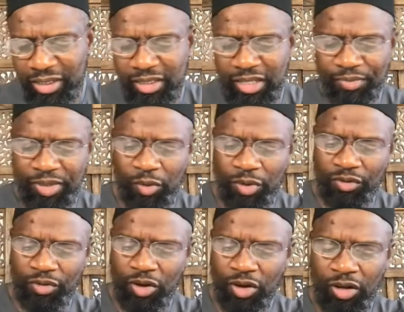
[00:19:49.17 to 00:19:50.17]
Something went
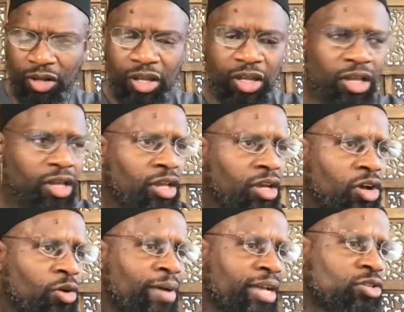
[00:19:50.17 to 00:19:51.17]
wrong.
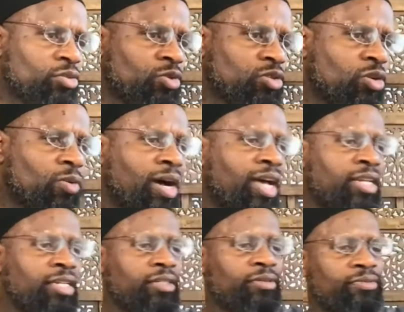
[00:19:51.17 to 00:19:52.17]
Go back to
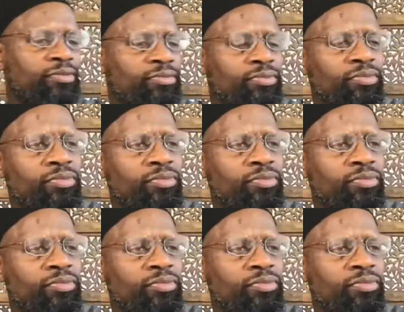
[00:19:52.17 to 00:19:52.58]
Mutawali.